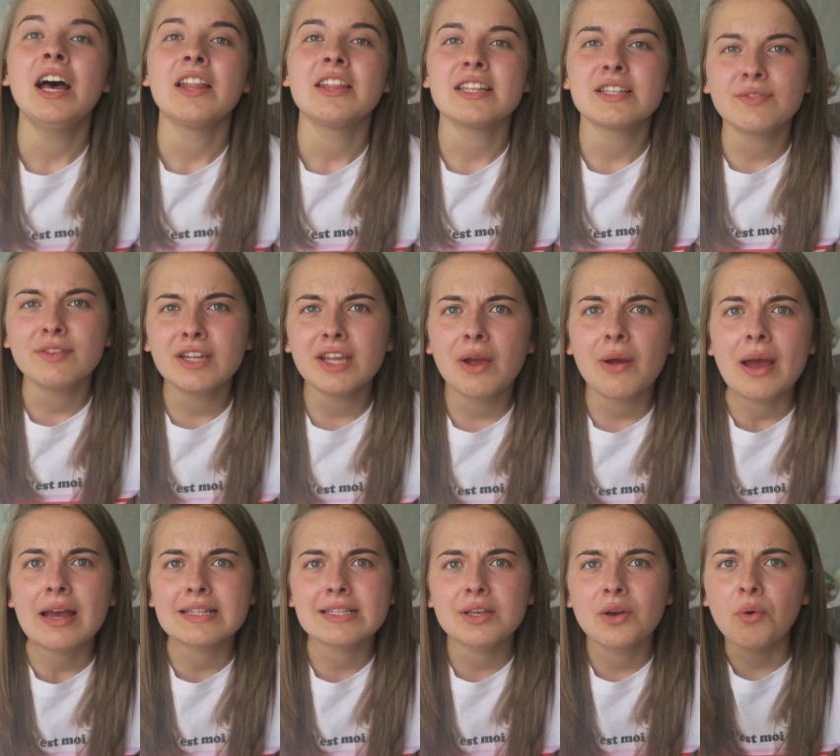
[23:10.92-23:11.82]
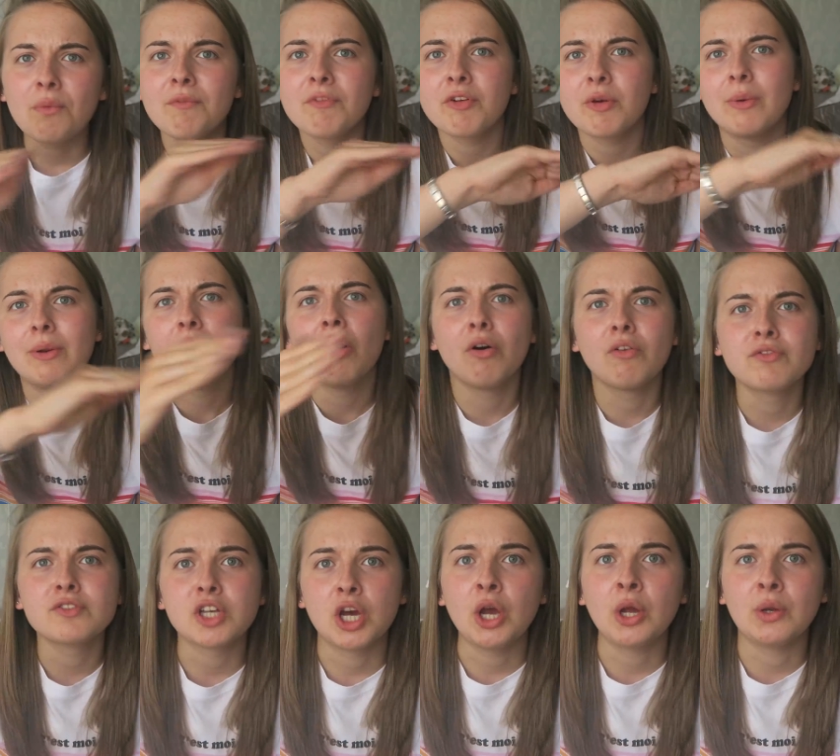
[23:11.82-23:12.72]
this video has gone through a lot
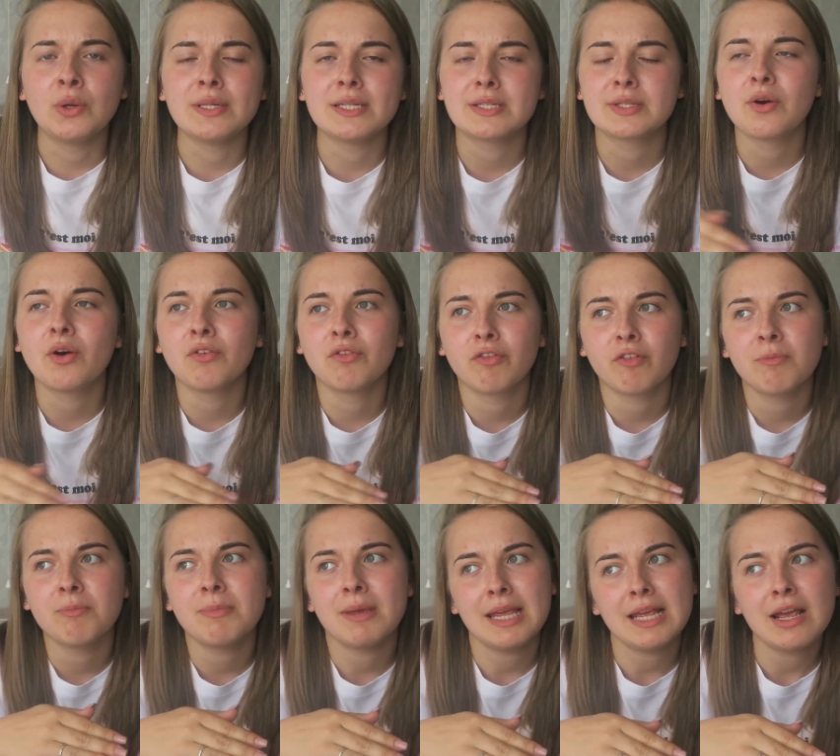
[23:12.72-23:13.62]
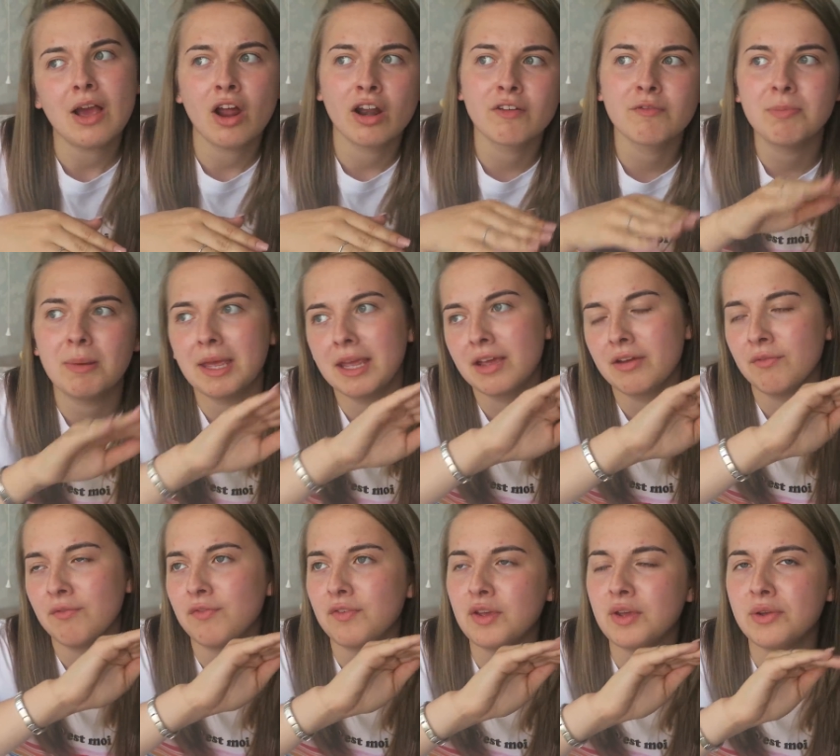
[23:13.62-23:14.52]
of tones. It's gone from me kind of being
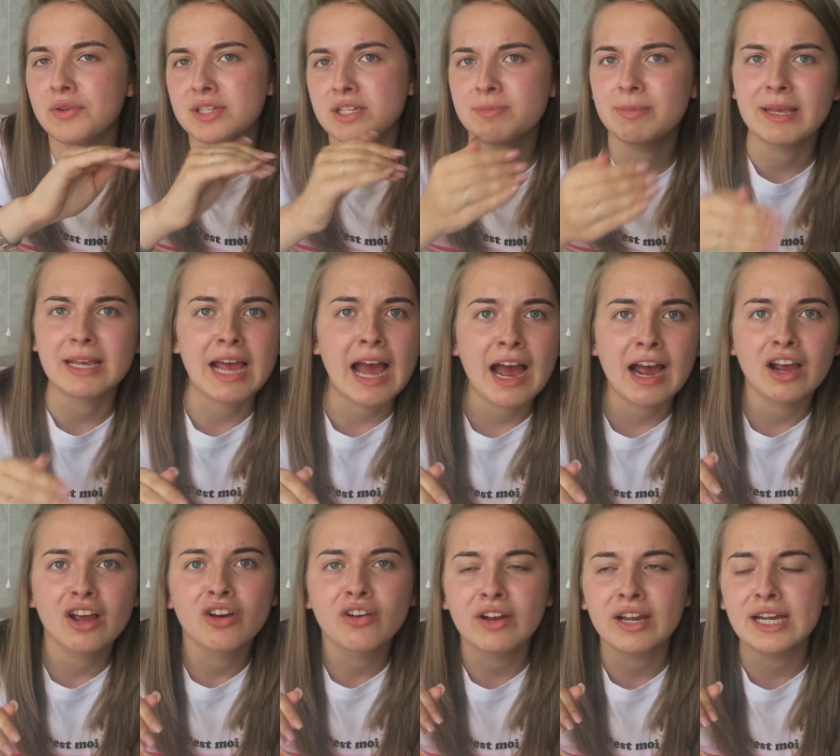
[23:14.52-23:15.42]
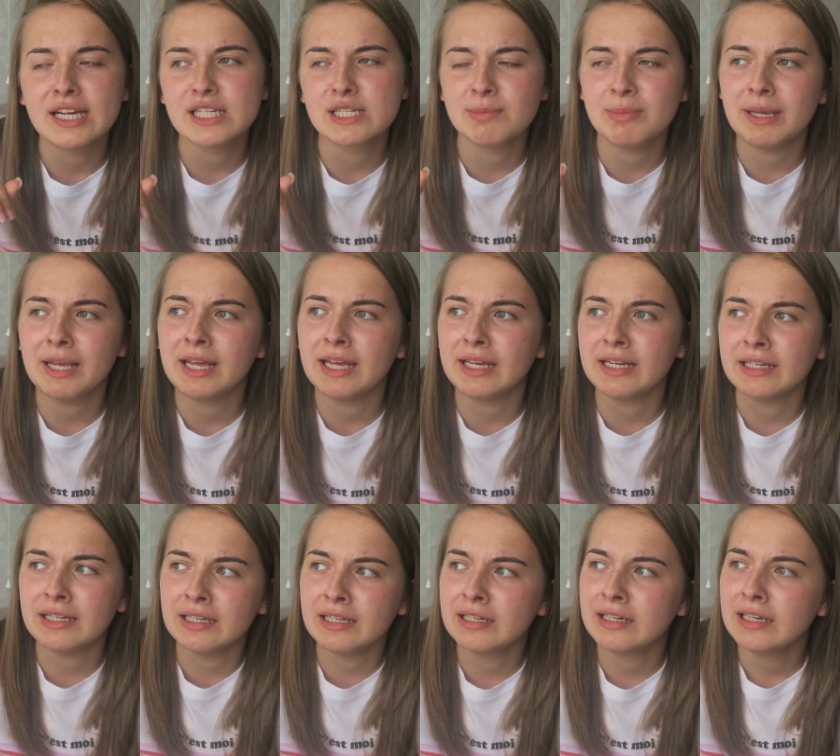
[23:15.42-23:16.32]
confused to being angry to
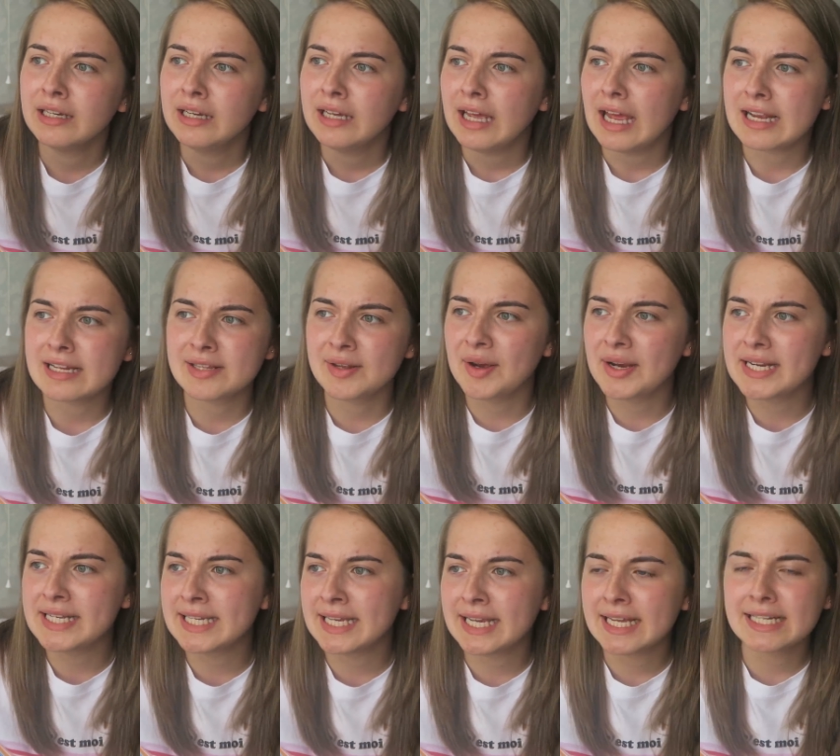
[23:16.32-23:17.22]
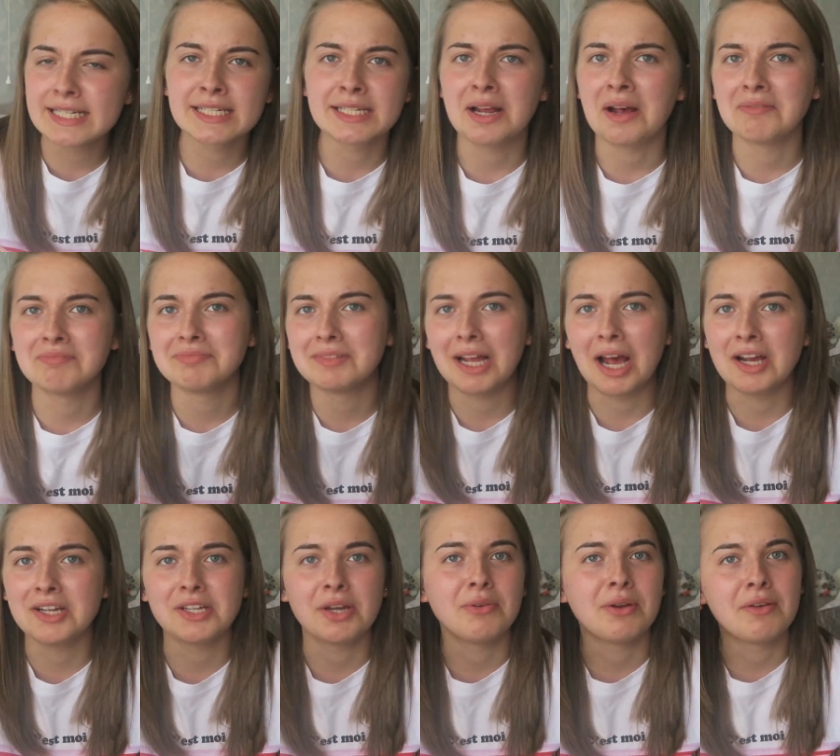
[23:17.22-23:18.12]
being excited.
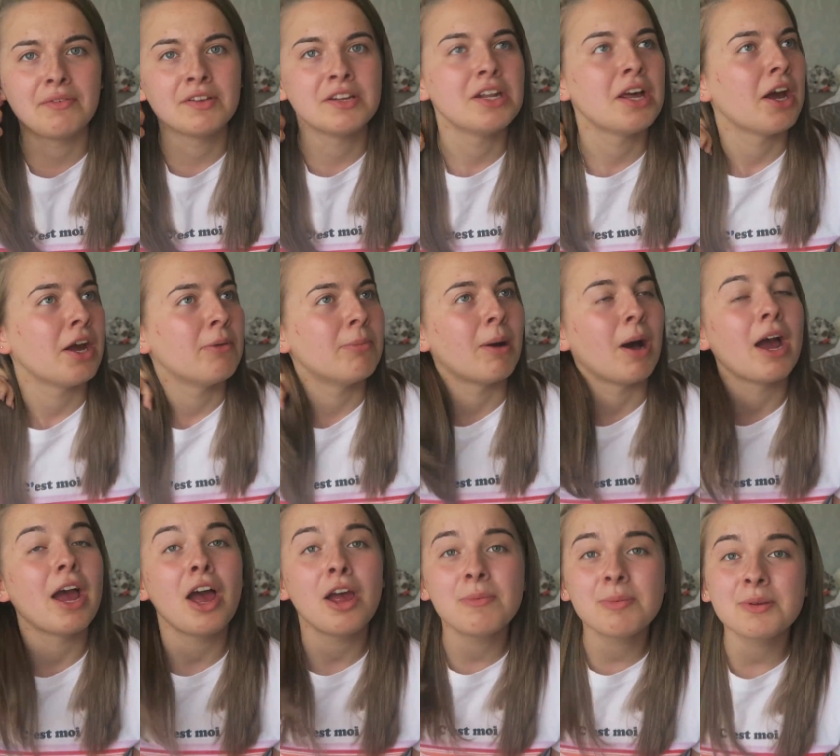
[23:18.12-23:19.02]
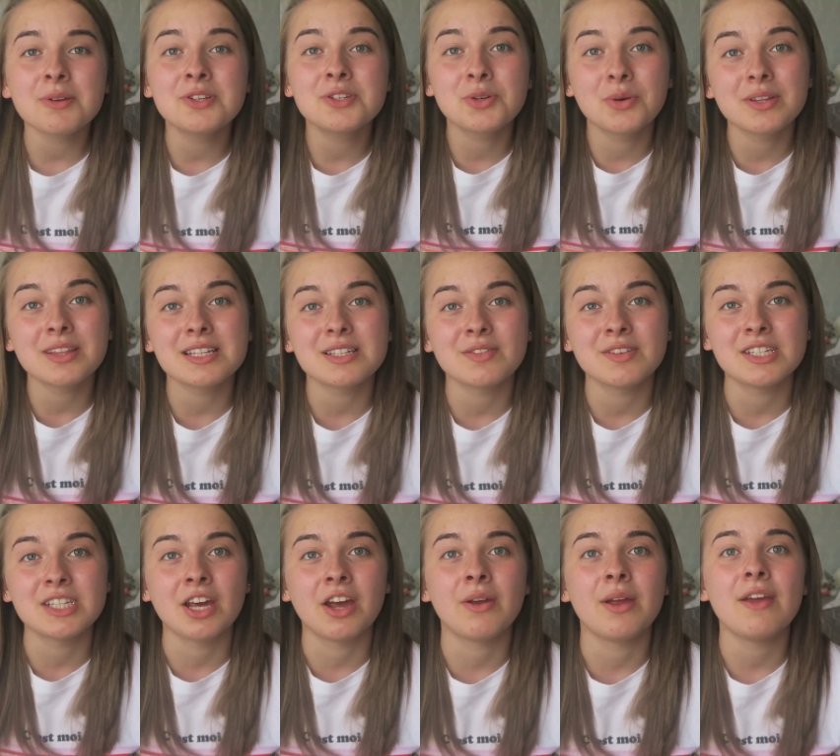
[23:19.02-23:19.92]
I don't even know, but I hope you enjoyed this
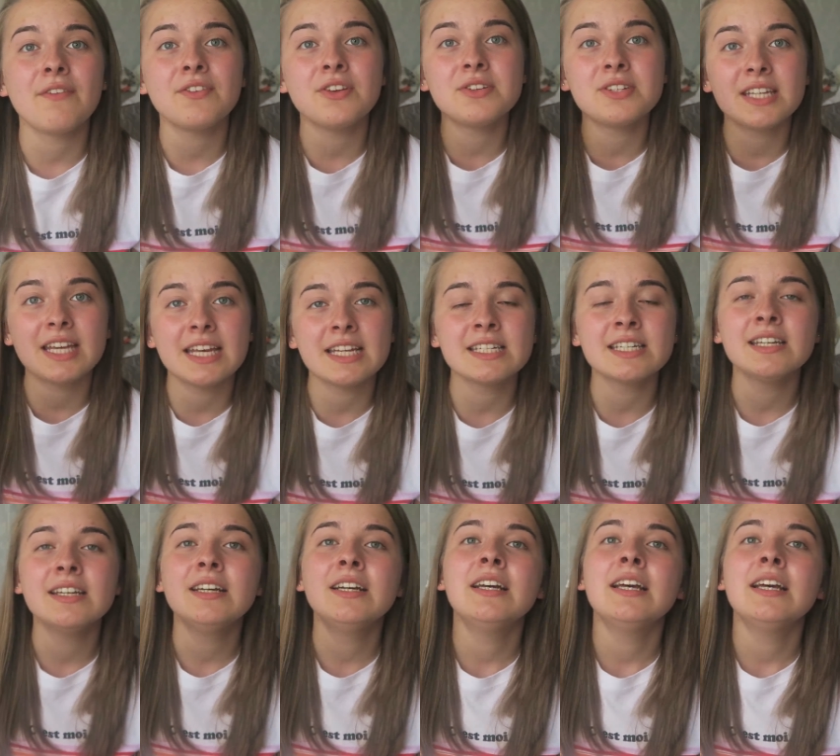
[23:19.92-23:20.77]
video. If you did,